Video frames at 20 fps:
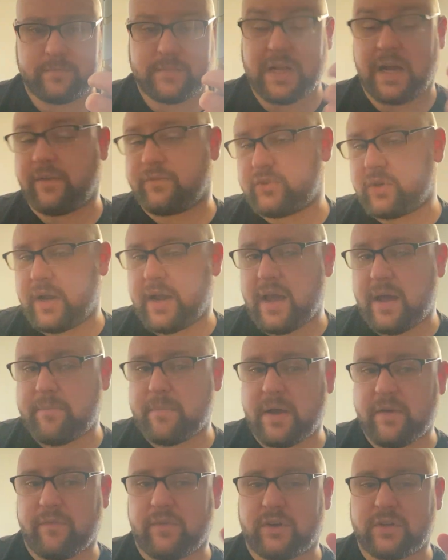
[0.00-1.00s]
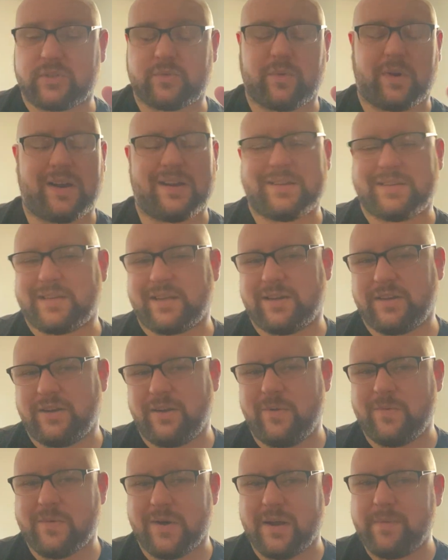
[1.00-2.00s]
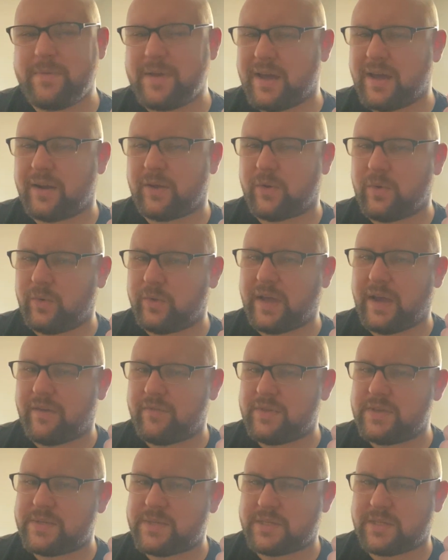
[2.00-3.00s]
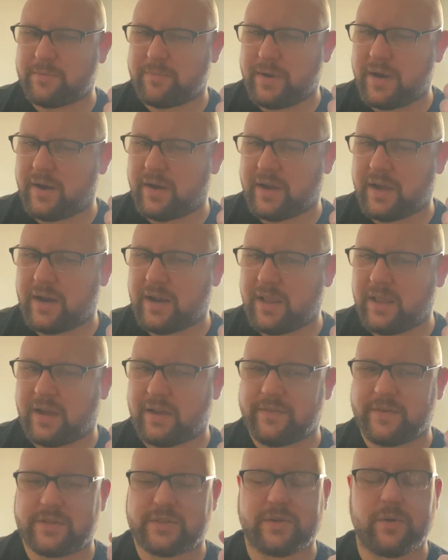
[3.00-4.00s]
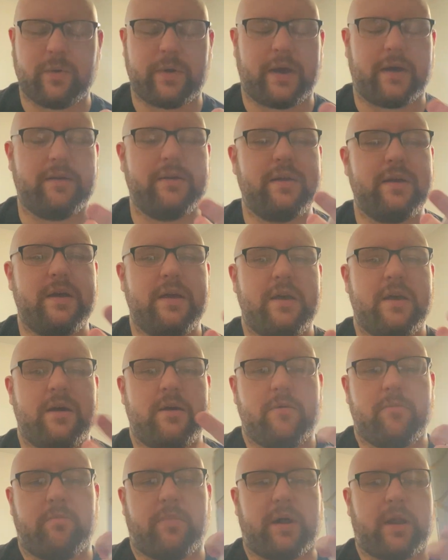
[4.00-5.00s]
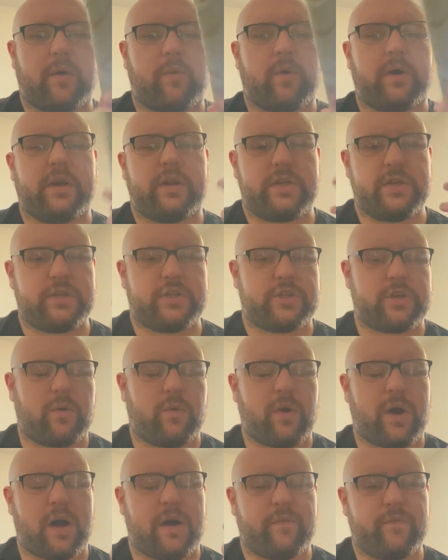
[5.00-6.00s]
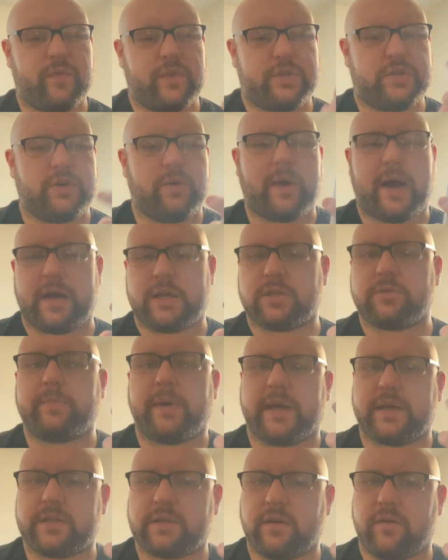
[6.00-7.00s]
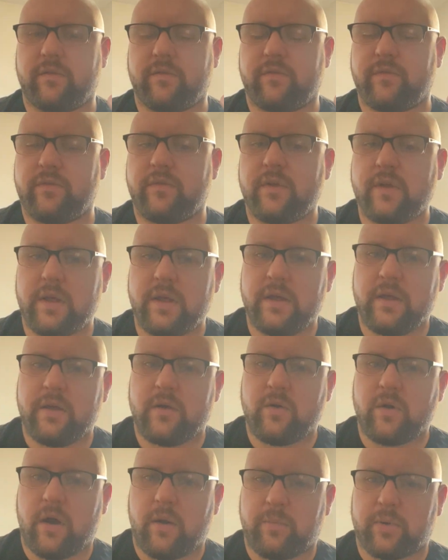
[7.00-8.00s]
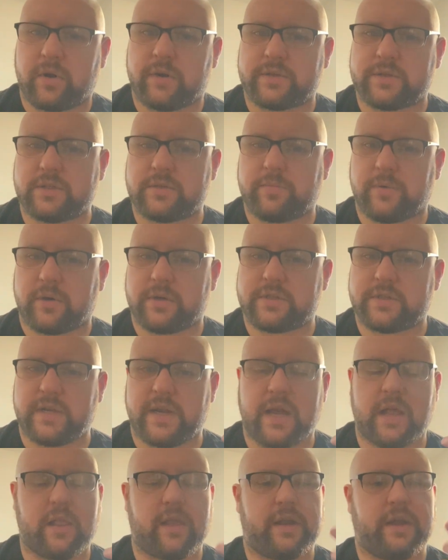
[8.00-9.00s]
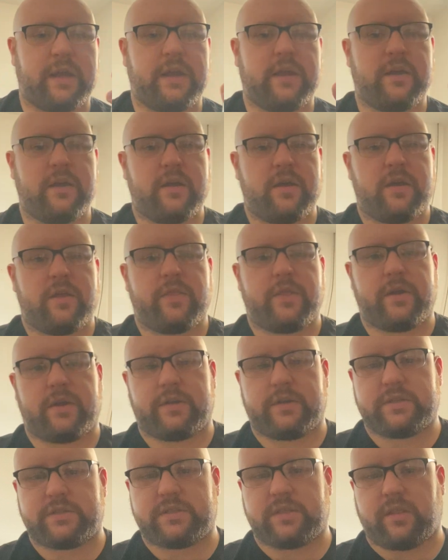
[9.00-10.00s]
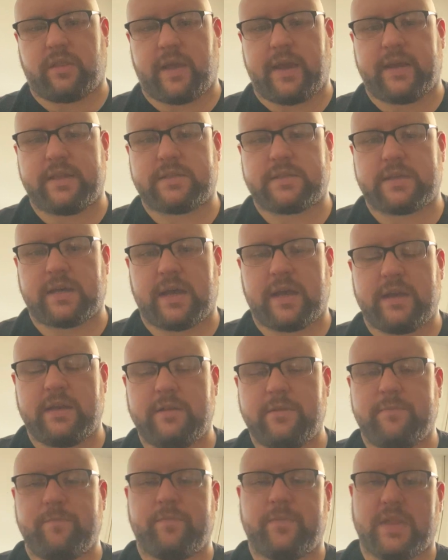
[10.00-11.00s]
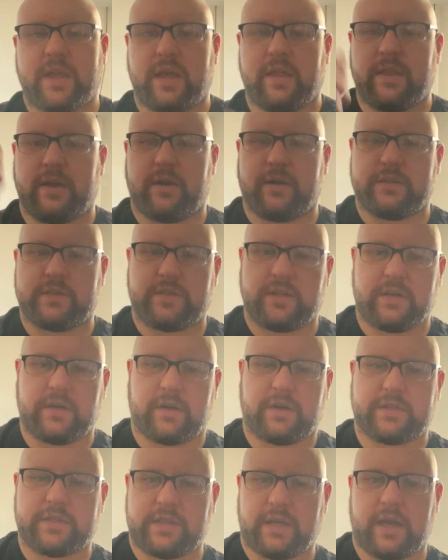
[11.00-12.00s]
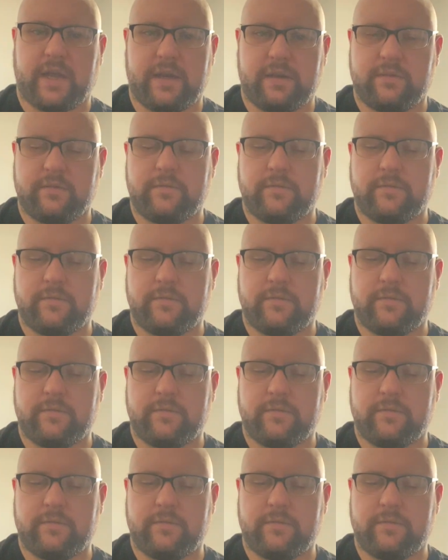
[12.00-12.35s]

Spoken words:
After I had my first one, I decided, you know what, it'd be kind of cool to have these as a pair, kind of like a Ahsoka. But I wanted to show off the two aspects of a person's personality. There is the light side, and there is the dark side.